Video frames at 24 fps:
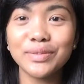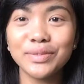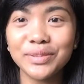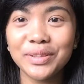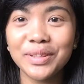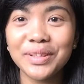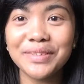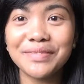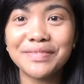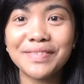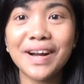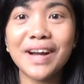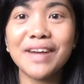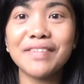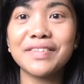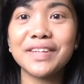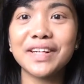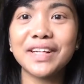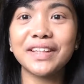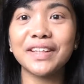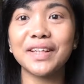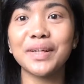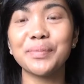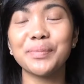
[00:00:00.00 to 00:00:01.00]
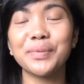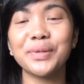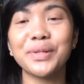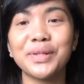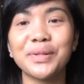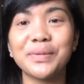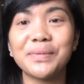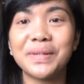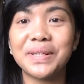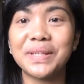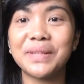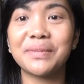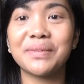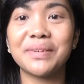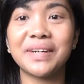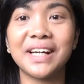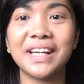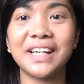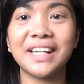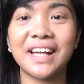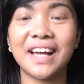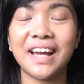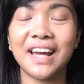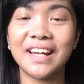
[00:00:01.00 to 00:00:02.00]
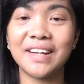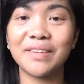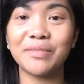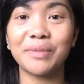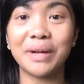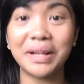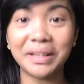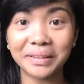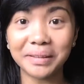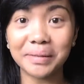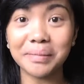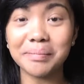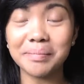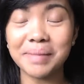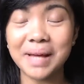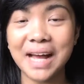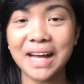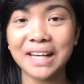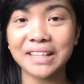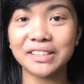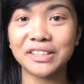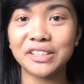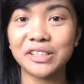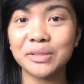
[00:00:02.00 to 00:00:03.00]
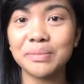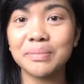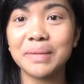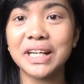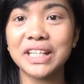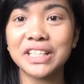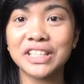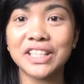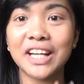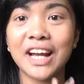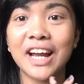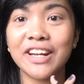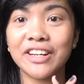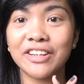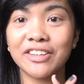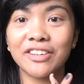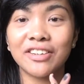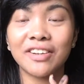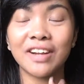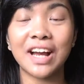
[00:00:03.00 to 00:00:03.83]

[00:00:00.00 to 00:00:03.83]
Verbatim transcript: Rose twenty-five here at Love Beauty one oh one, and welcome back to my channel.